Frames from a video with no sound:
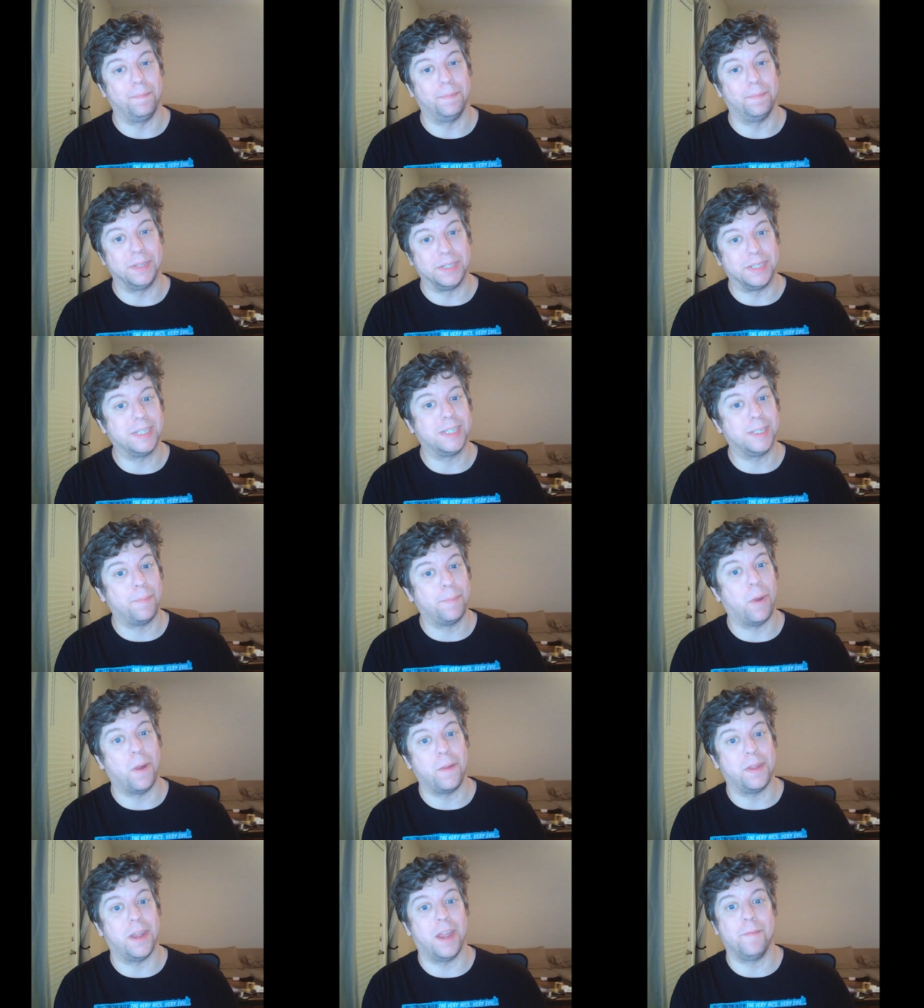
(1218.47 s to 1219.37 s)
This is the
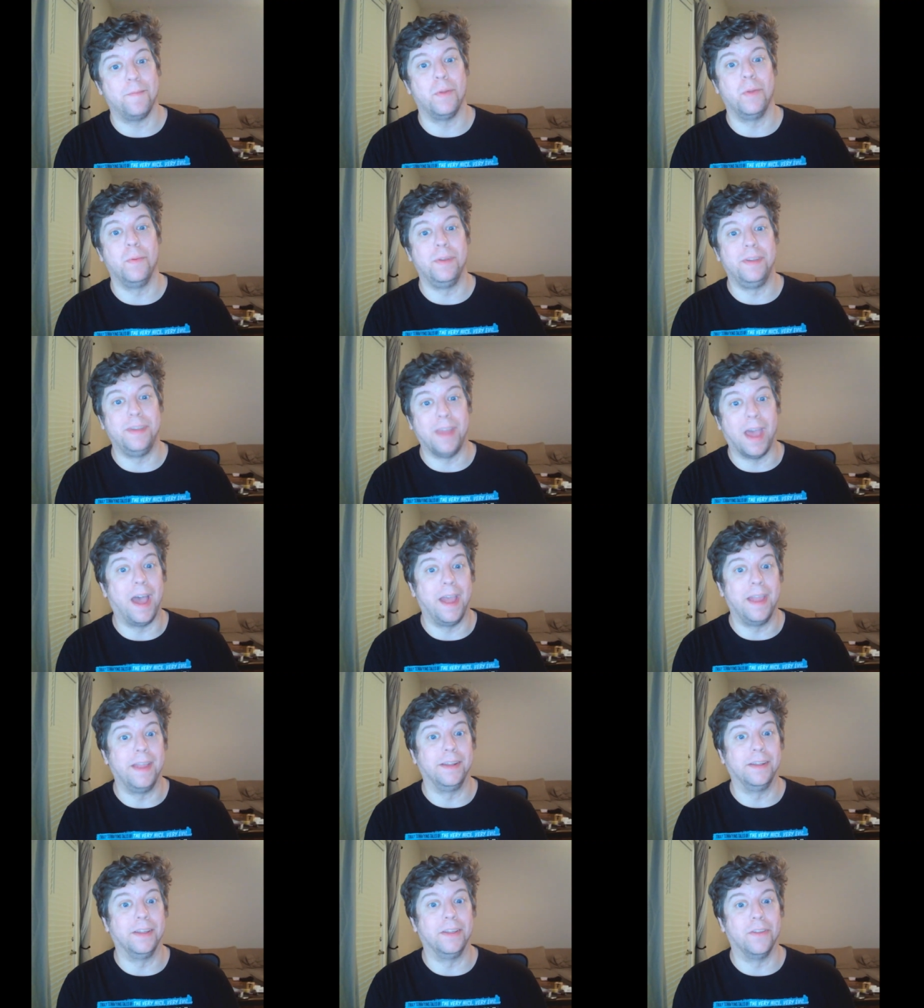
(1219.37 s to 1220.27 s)
part that I've been
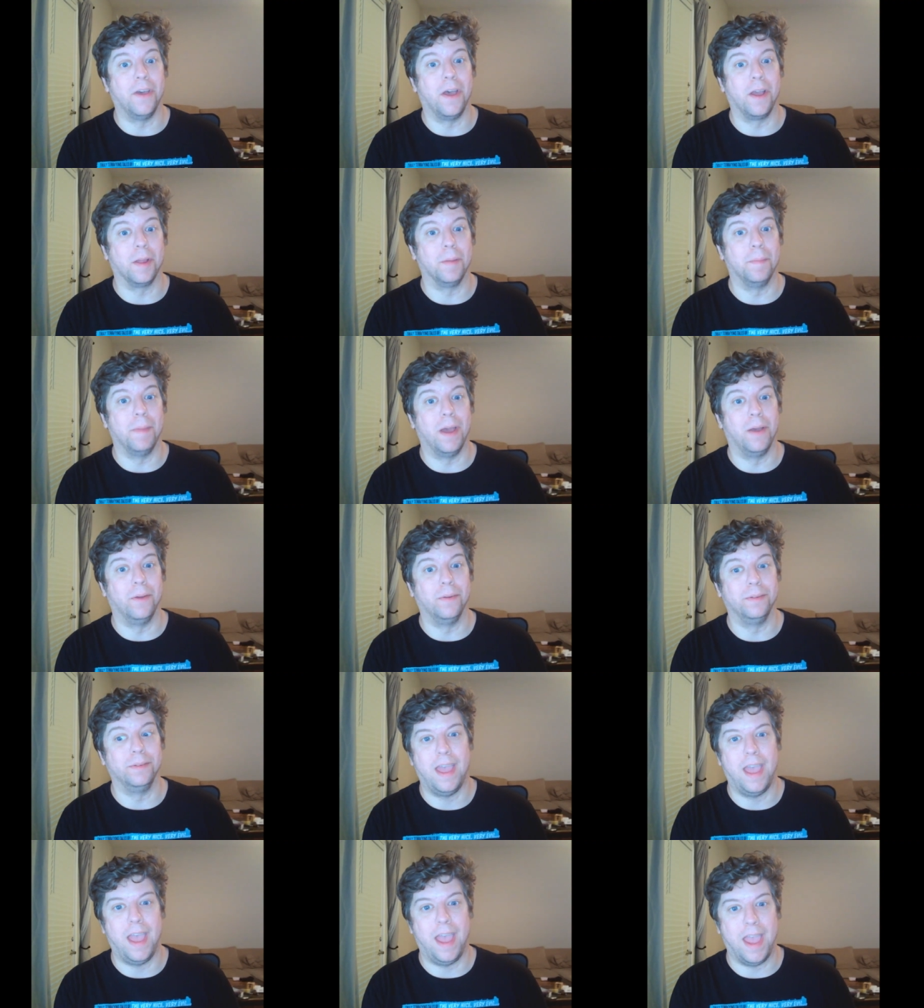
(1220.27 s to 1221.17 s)
dying to talk about,
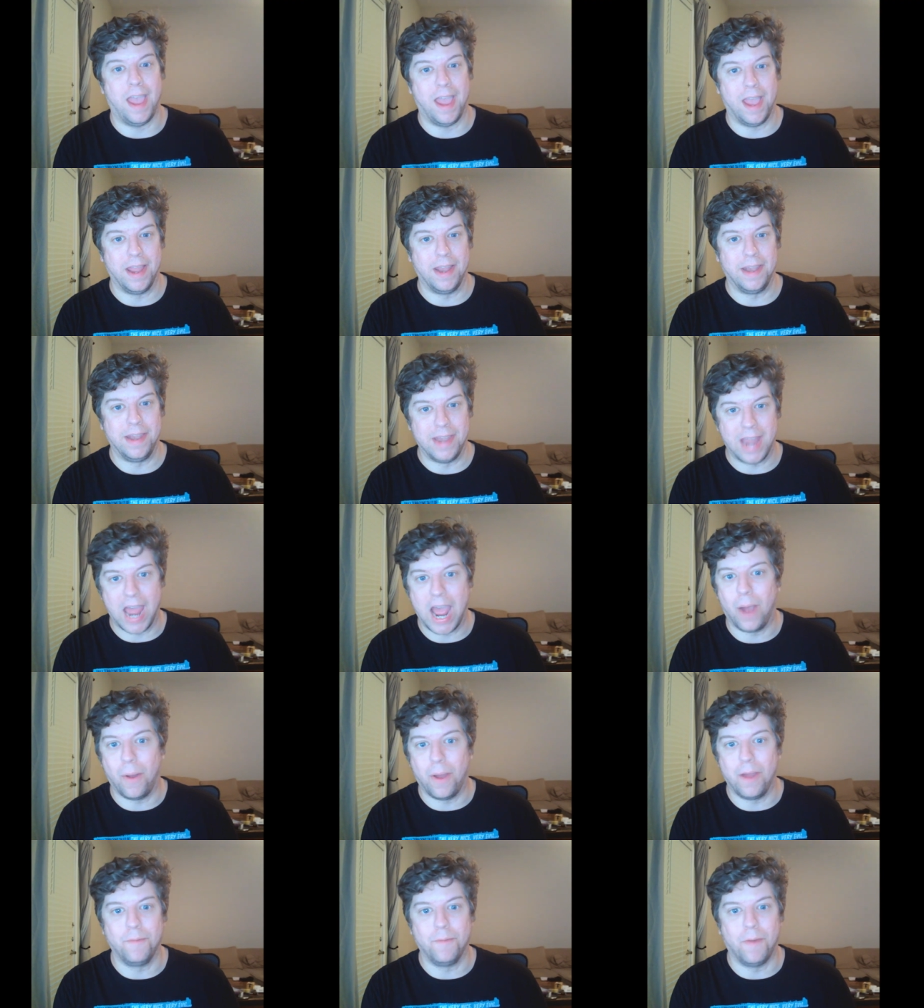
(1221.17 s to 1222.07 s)
and
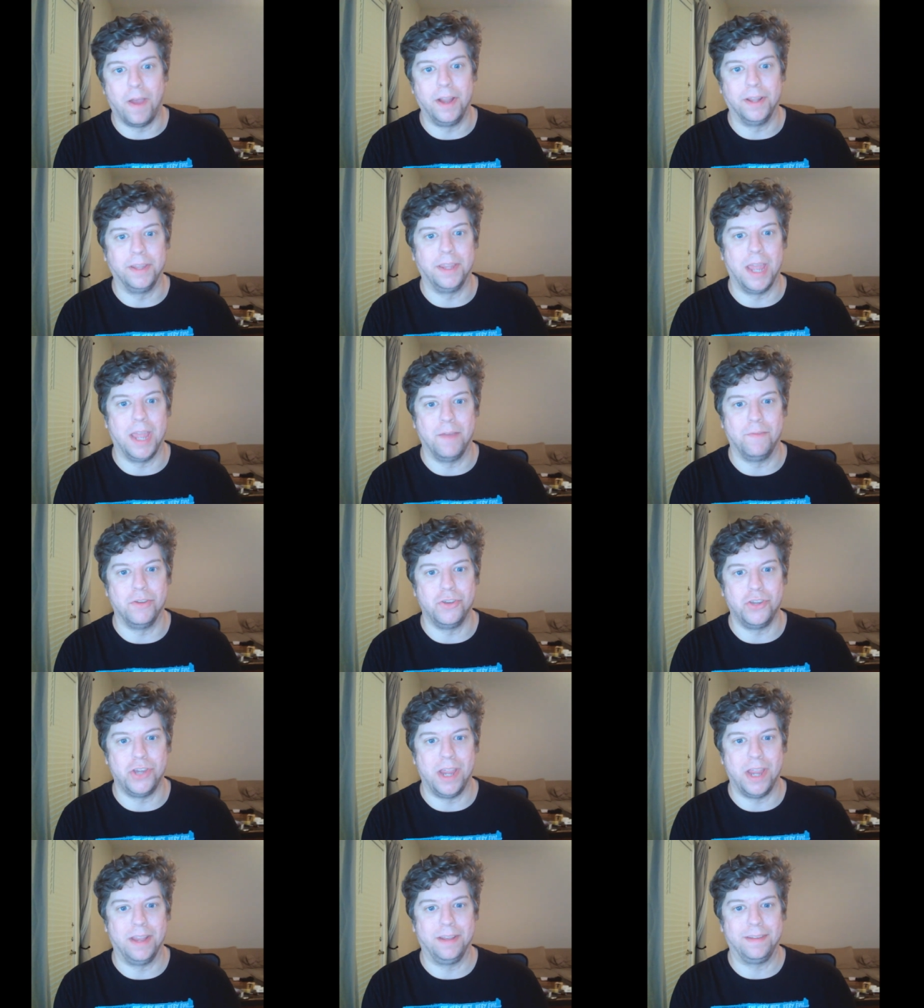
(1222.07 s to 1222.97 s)
now I finally have a
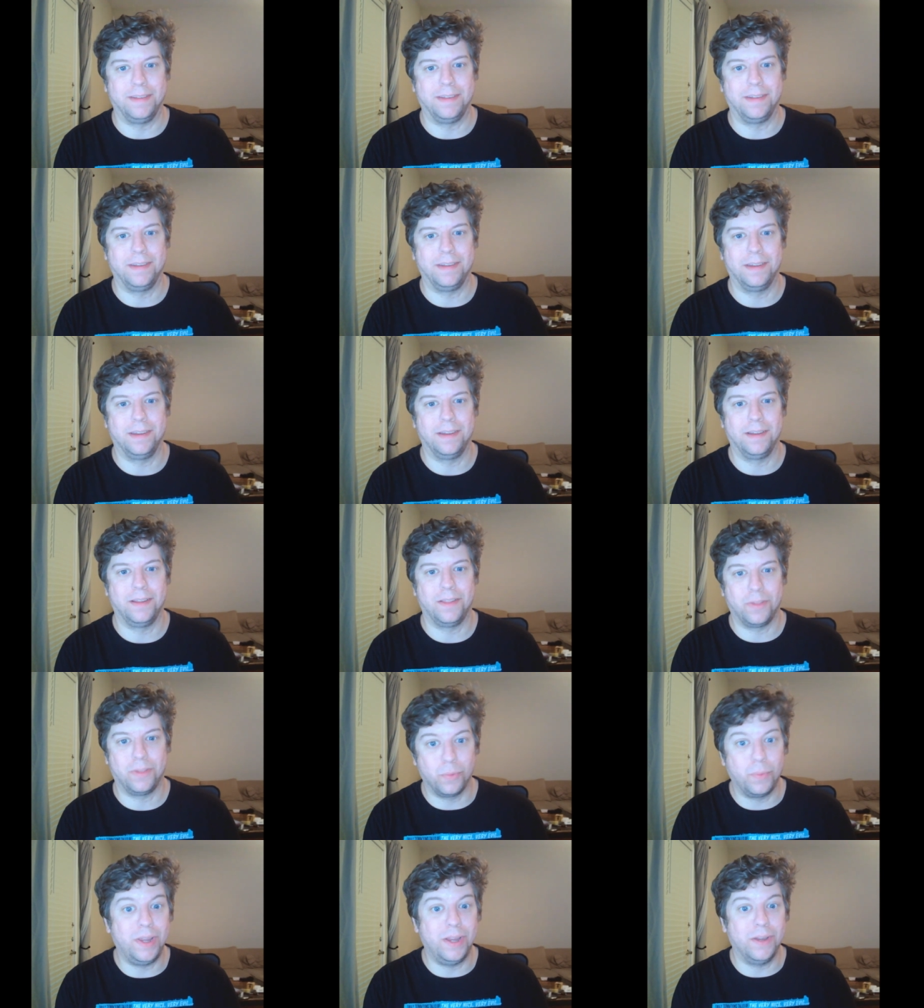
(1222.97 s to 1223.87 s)
chance.
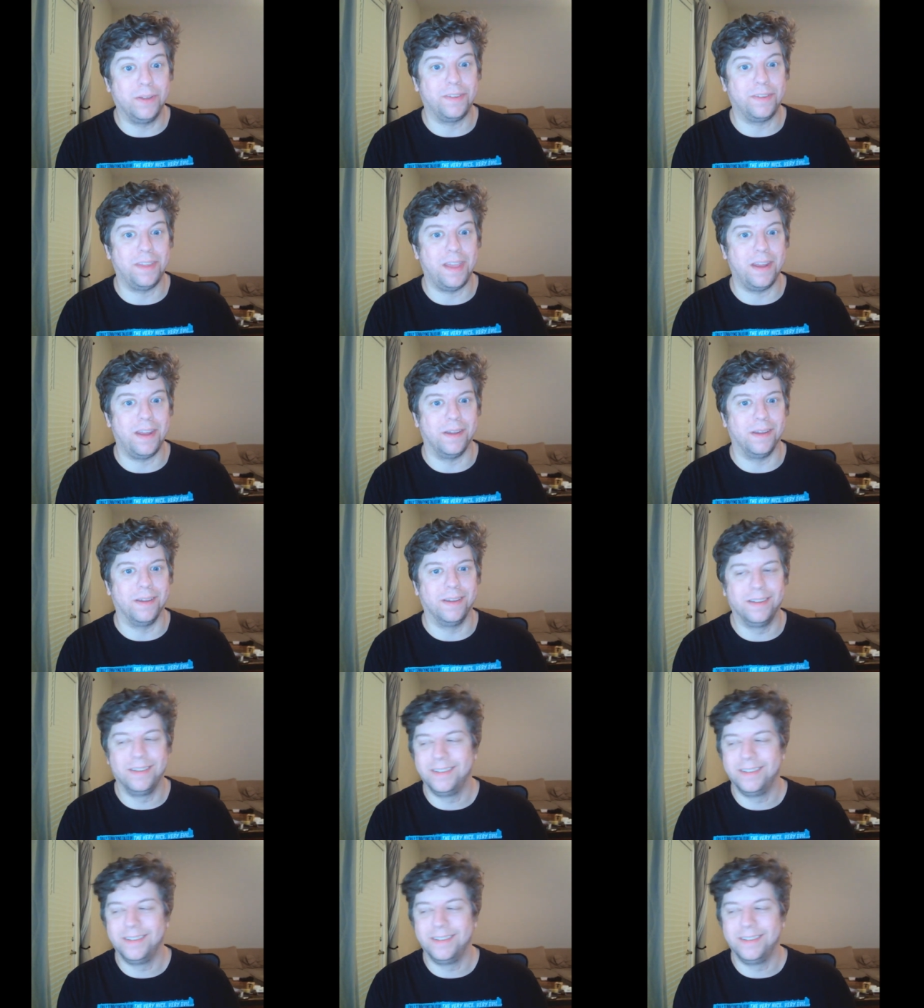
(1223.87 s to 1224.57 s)
3 years later.